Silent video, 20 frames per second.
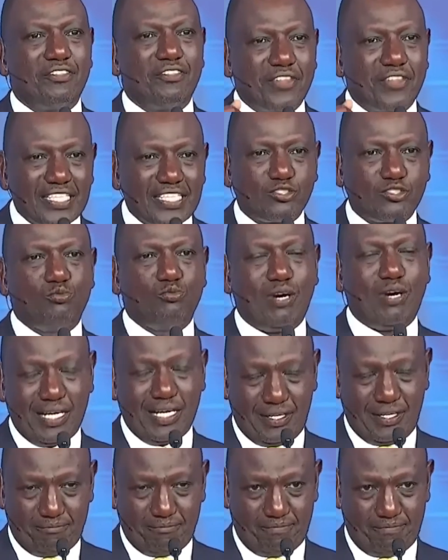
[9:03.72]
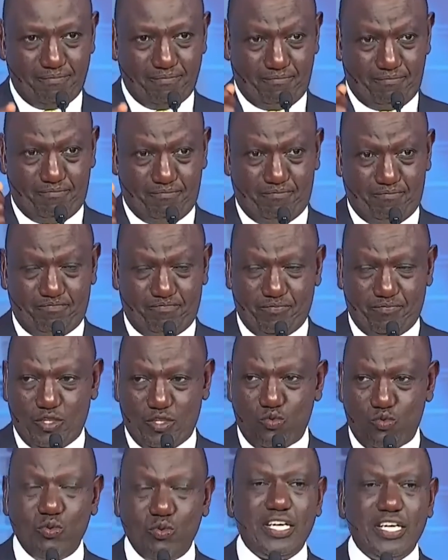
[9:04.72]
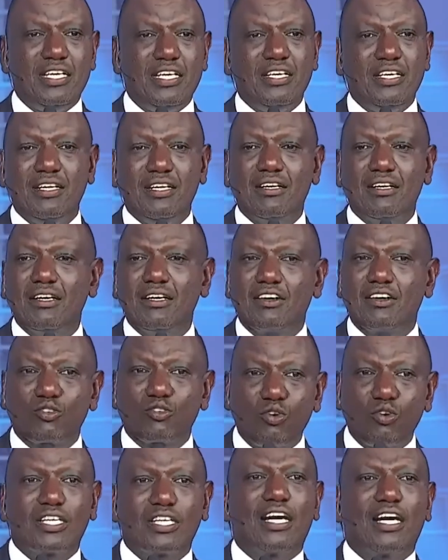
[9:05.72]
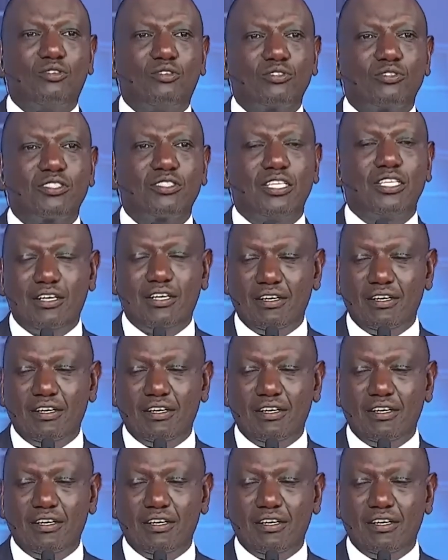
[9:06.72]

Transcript: That's why we rolled out